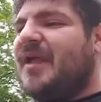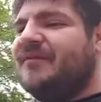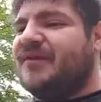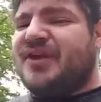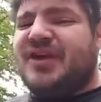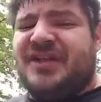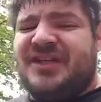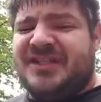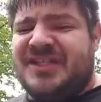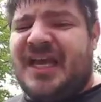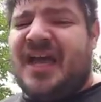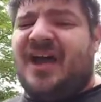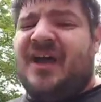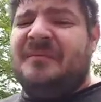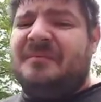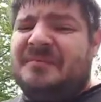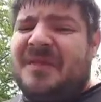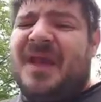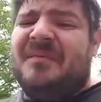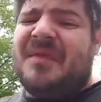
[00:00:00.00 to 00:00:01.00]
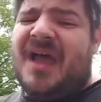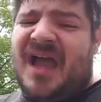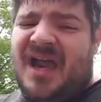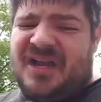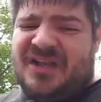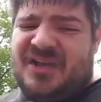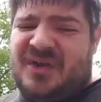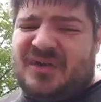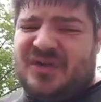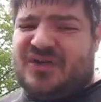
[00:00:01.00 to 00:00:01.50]
Couldn't tell. I'm not
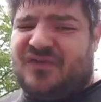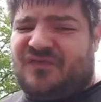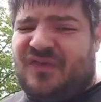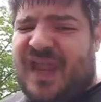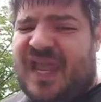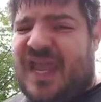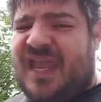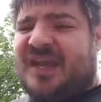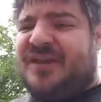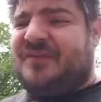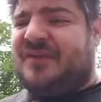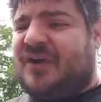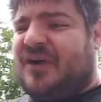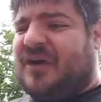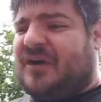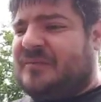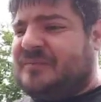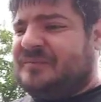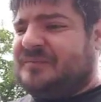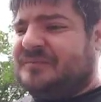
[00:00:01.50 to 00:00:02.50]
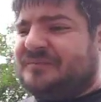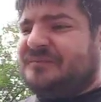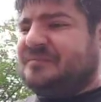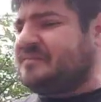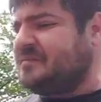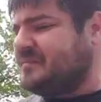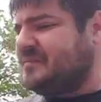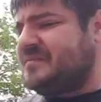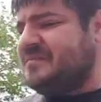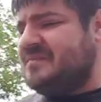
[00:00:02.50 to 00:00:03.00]
a huge fan of her.
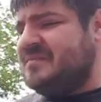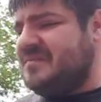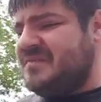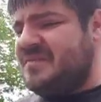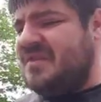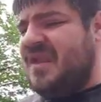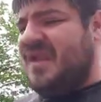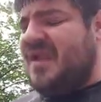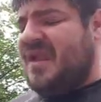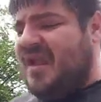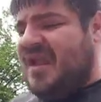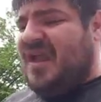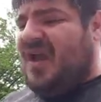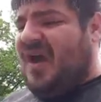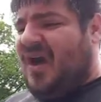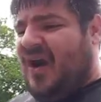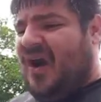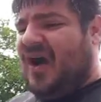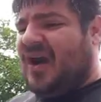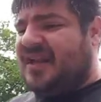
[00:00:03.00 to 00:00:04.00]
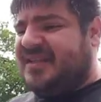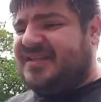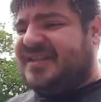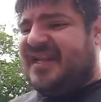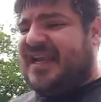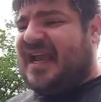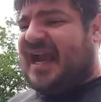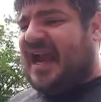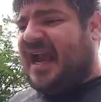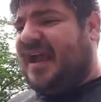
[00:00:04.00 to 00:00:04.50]

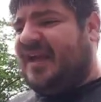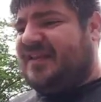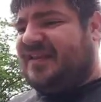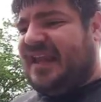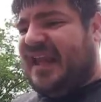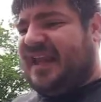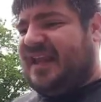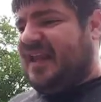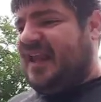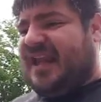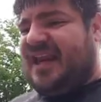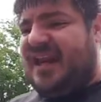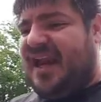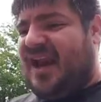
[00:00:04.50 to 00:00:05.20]
Honestly, like in